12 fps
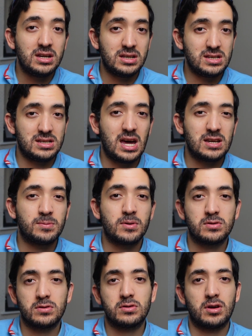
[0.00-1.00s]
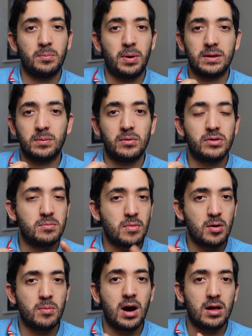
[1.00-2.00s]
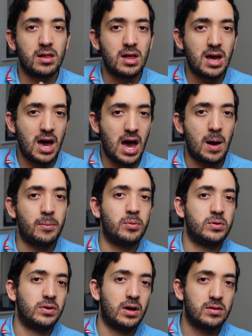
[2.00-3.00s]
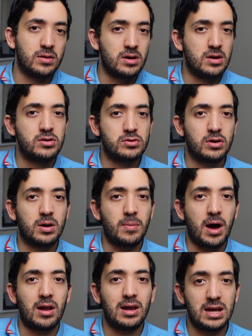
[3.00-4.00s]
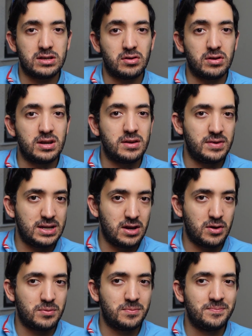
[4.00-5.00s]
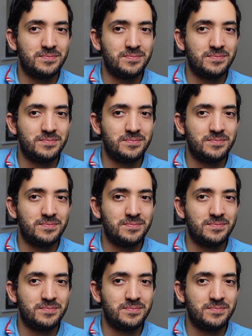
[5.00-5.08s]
This dashboard is also compatible on the mobile app, which I'll talk about later on in the video.